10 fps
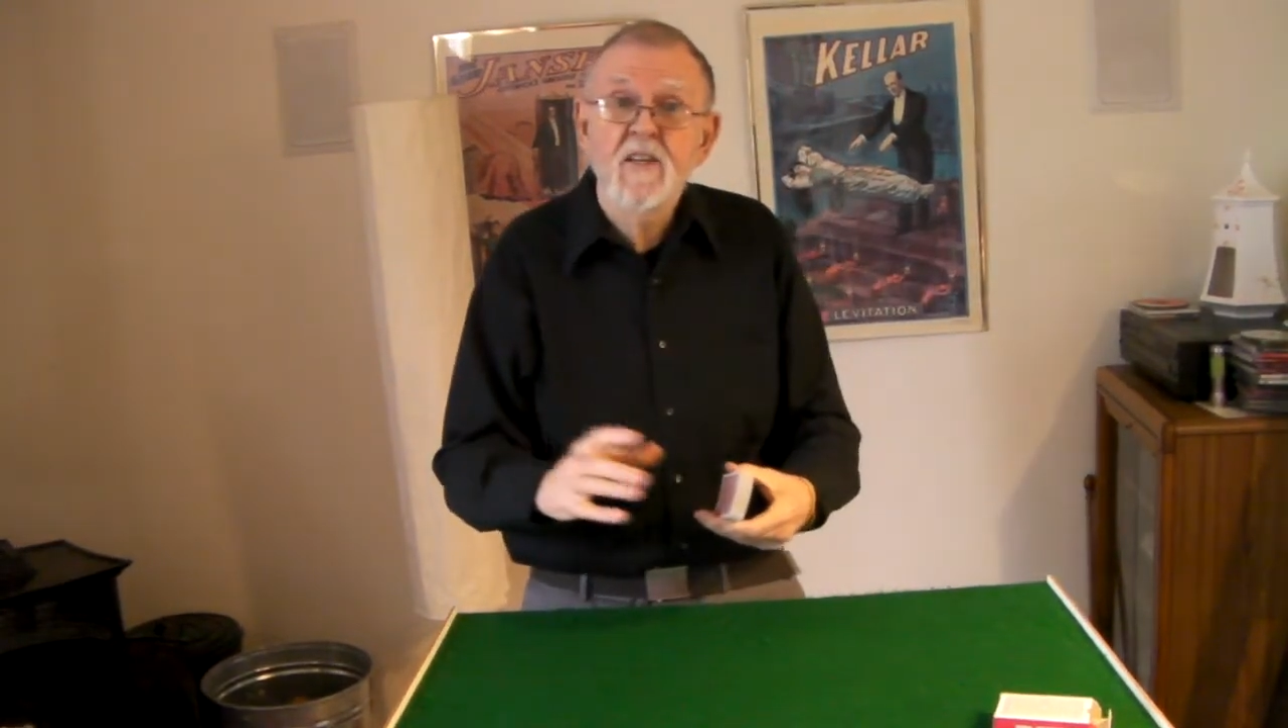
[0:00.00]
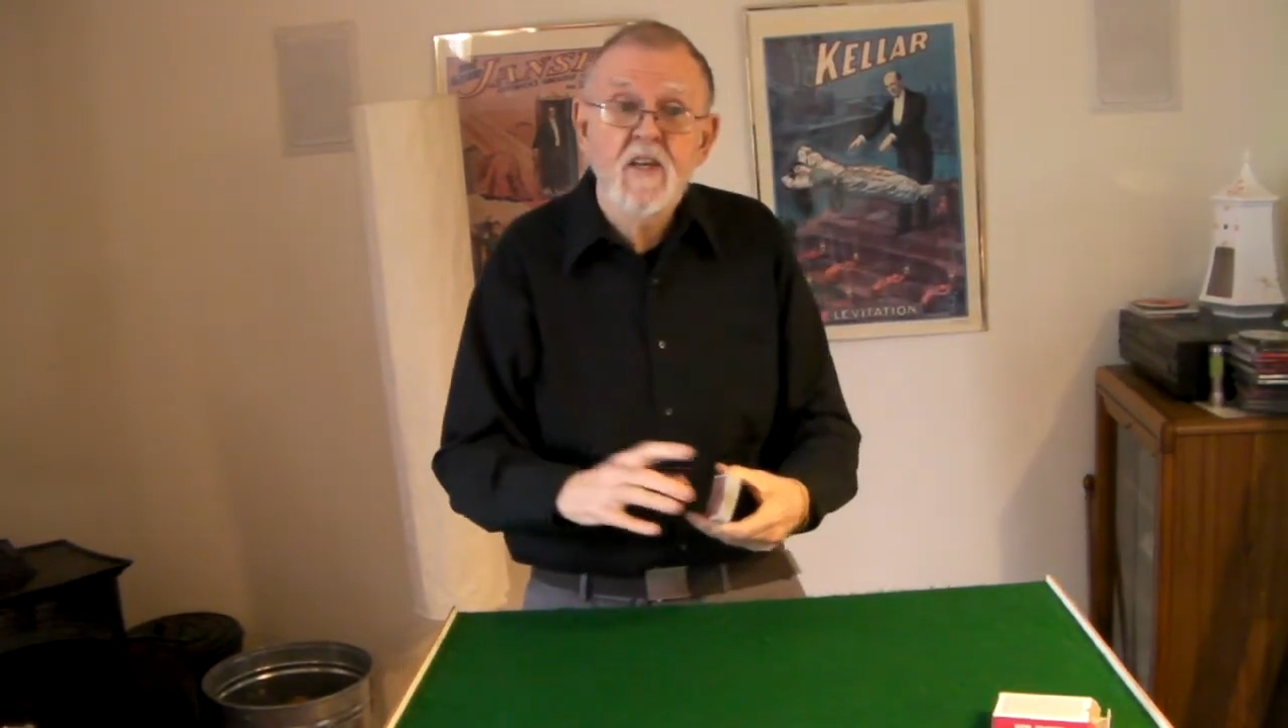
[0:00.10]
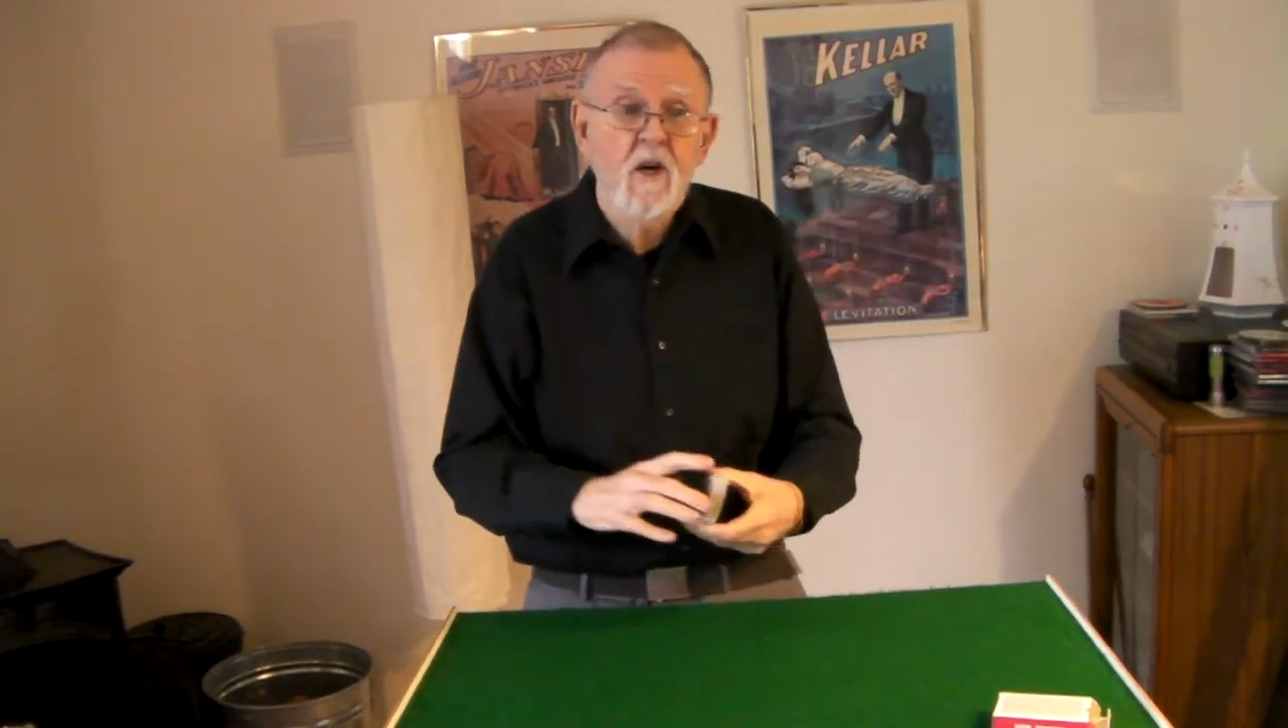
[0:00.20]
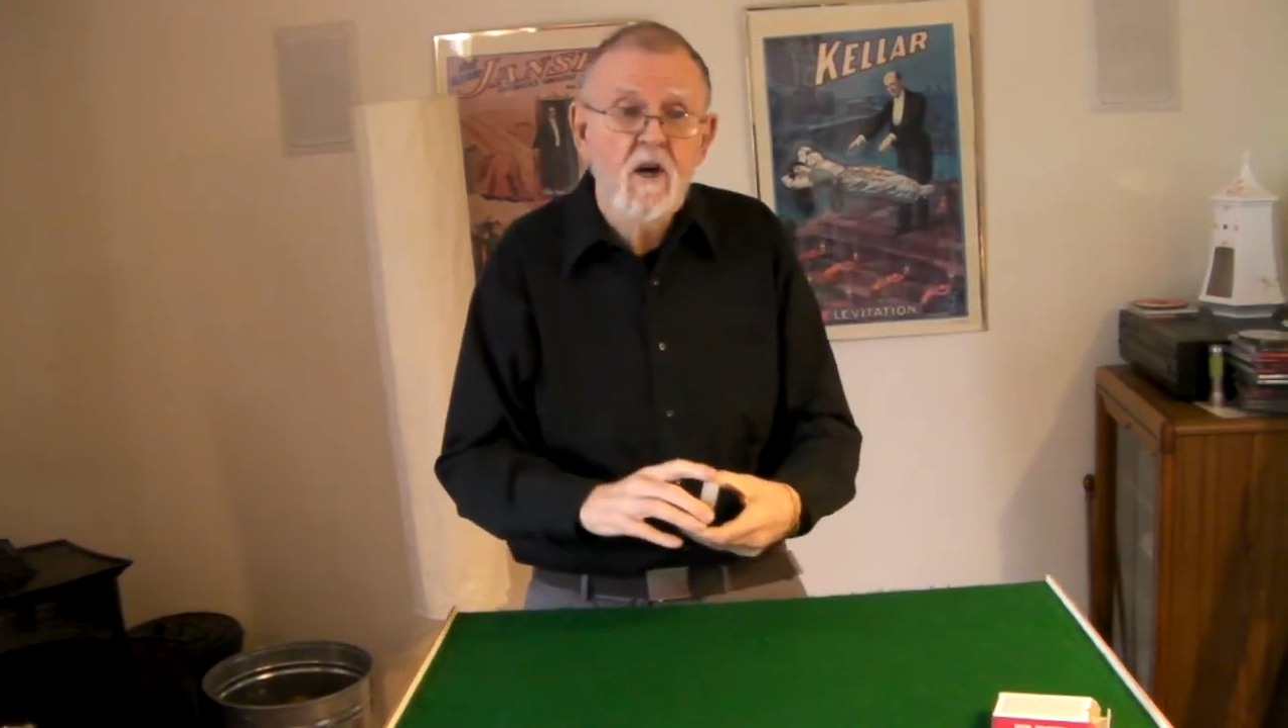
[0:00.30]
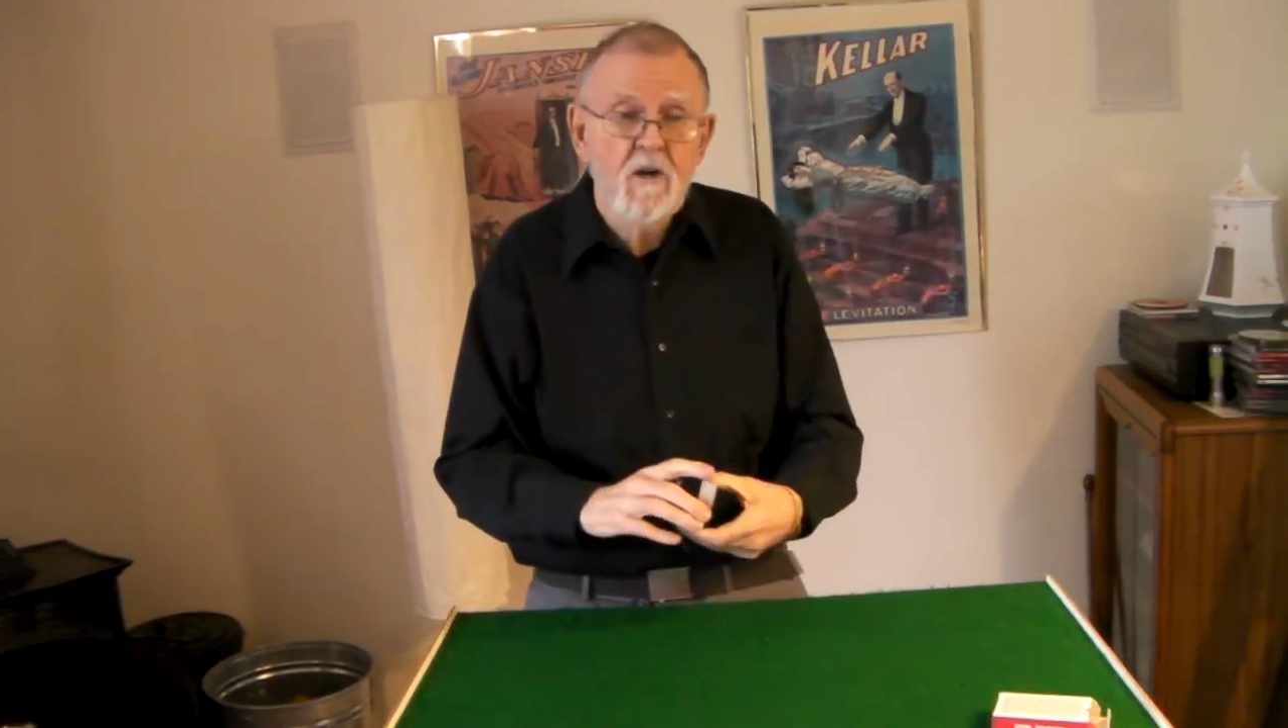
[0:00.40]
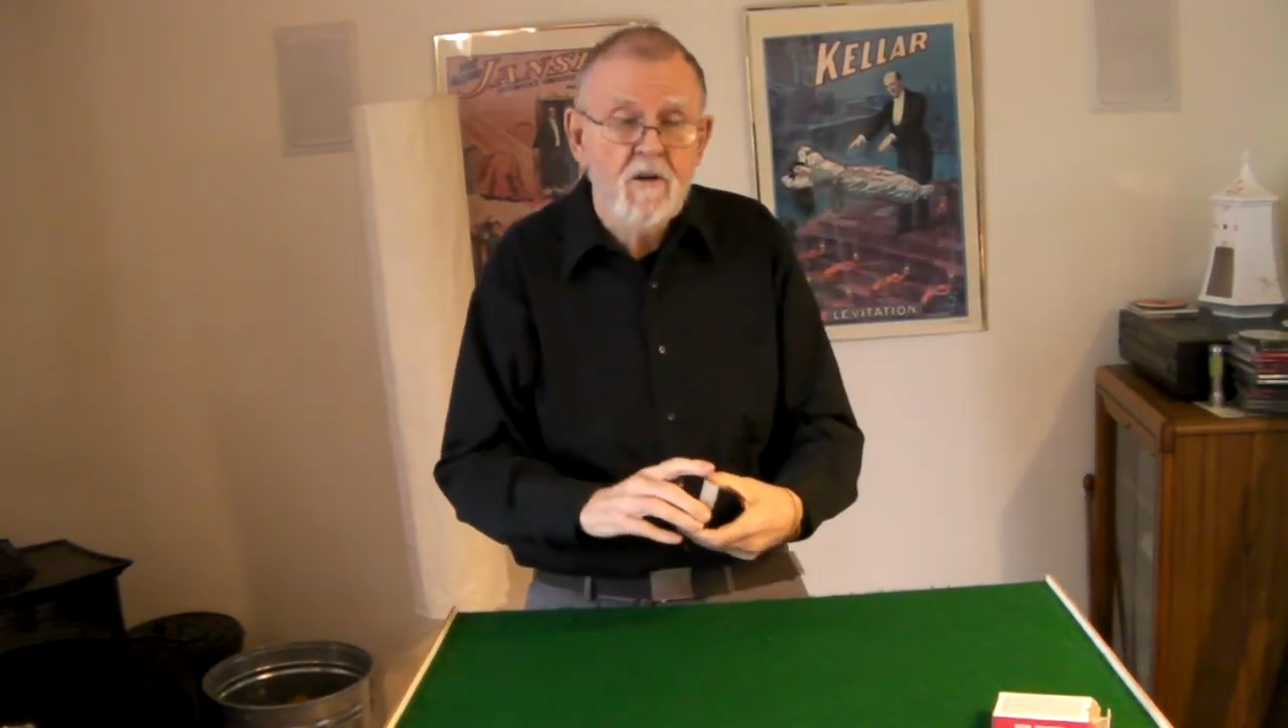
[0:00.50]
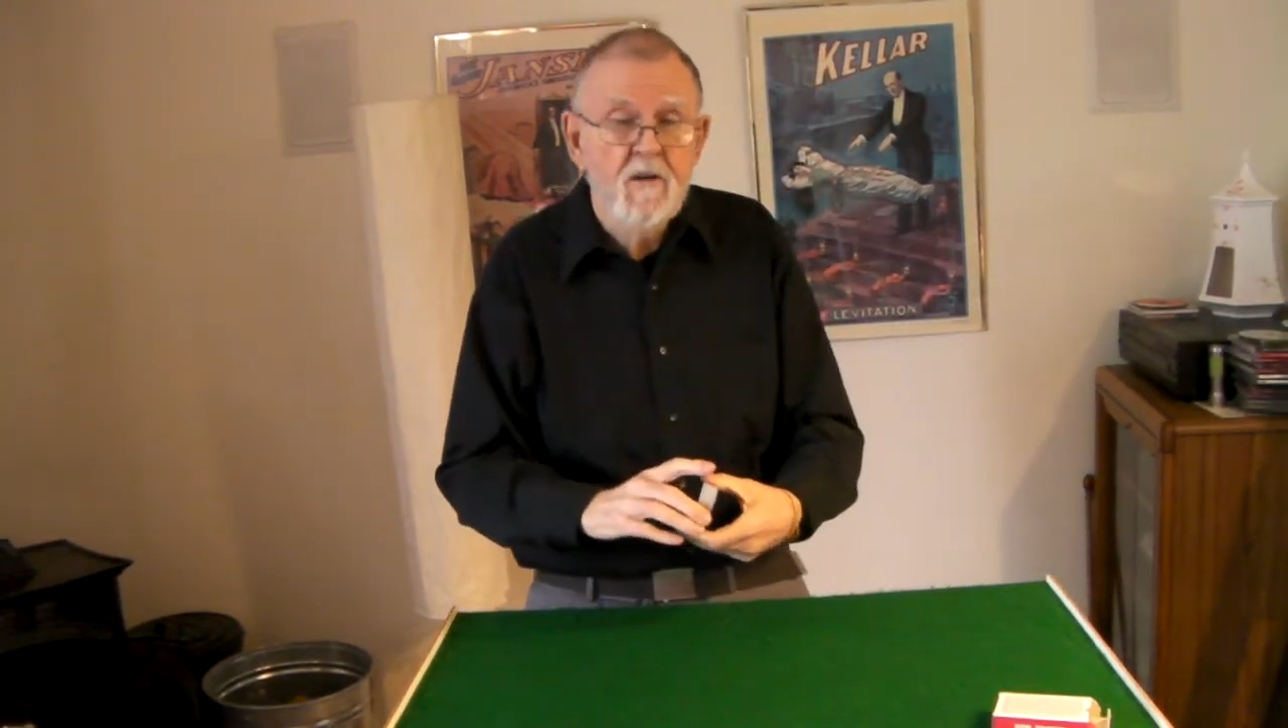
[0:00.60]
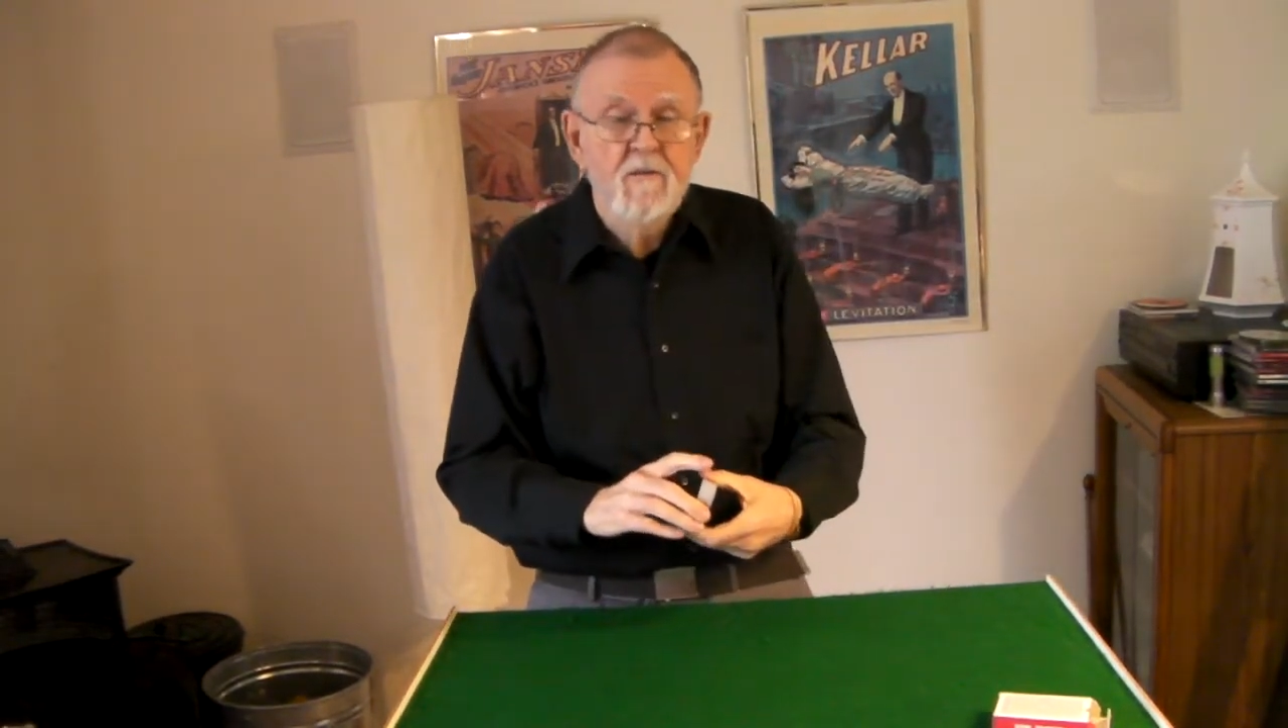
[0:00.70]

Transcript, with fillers: a card.